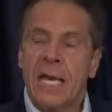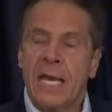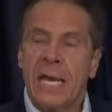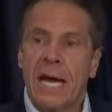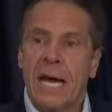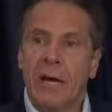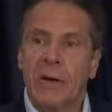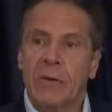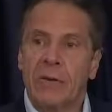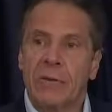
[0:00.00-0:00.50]

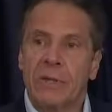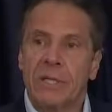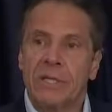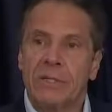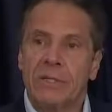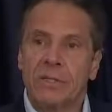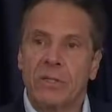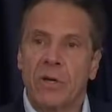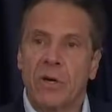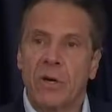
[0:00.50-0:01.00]
Now,
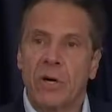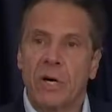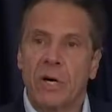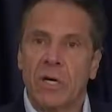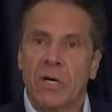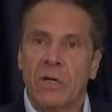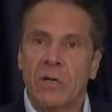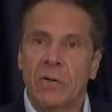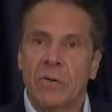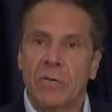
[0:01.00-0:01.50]
these
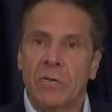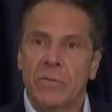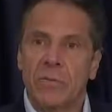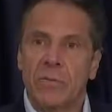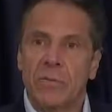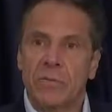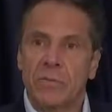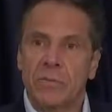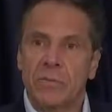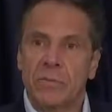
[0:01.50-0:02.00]
are
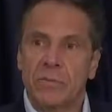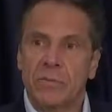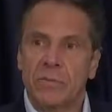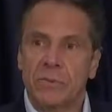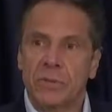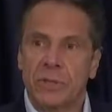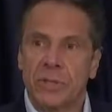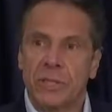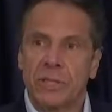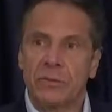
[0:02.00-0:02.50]

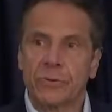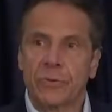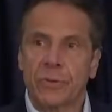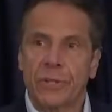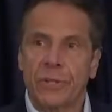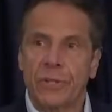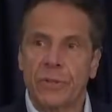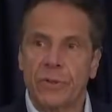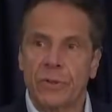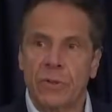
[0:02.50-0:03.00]

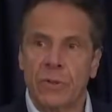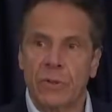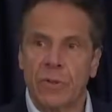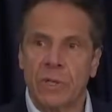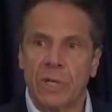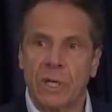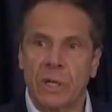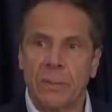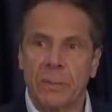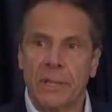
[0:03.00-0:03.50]
children who
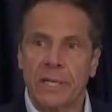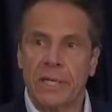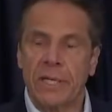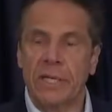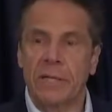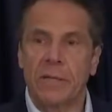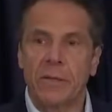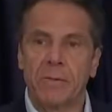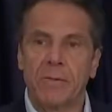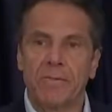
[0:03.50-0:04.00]
come
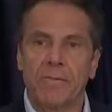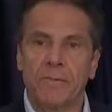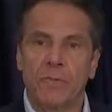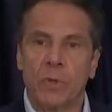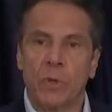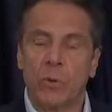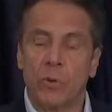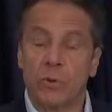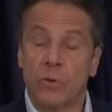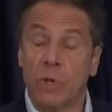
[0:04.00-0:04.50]
in
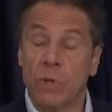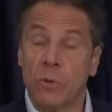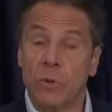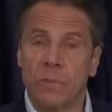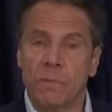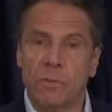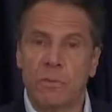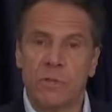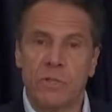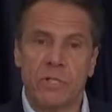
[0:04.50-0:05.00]
who
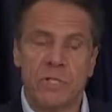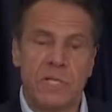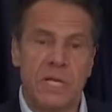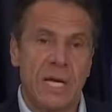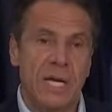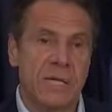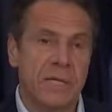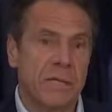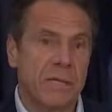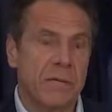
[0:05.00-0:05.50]
don't
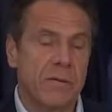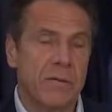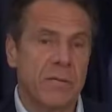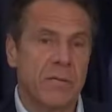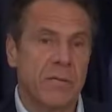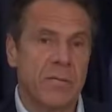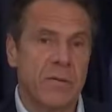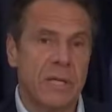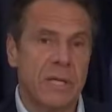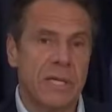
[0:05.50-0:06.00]
present
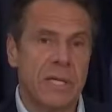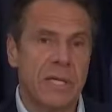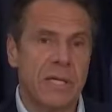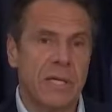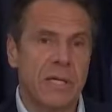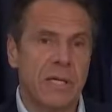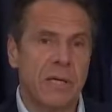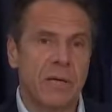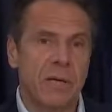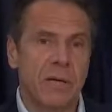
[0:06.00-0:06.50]
the
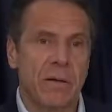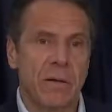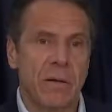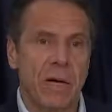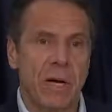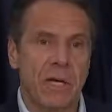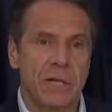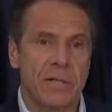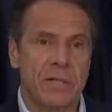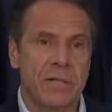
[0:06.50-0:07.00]

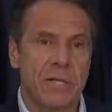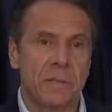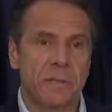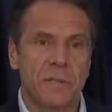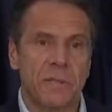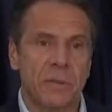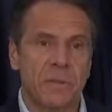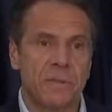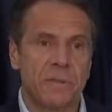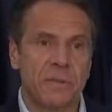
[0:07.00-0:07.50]

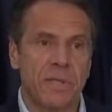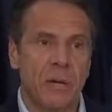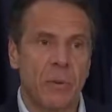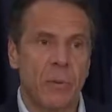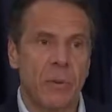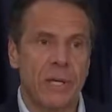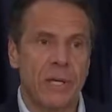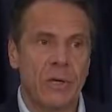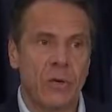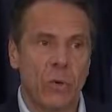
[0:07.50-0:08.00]
symptoms that
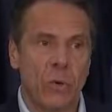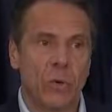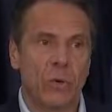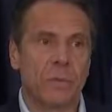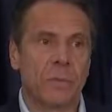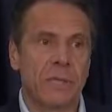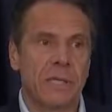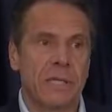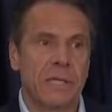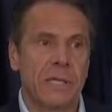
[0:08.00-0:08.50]
we
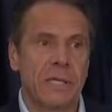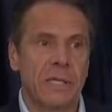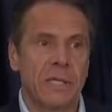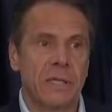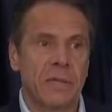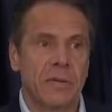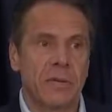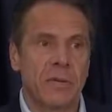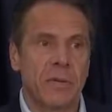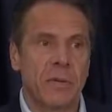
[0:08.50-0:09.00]
normally
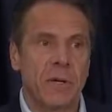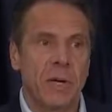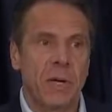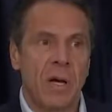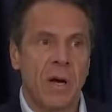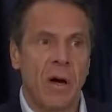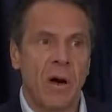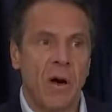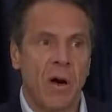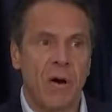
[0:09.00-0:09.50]

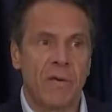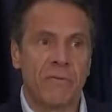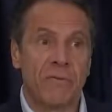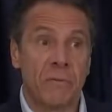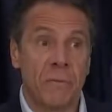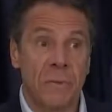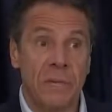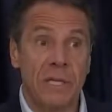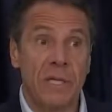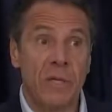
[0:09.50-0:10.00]
are
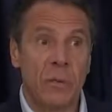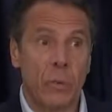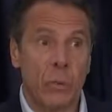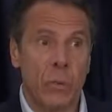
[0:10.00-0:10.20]
familiar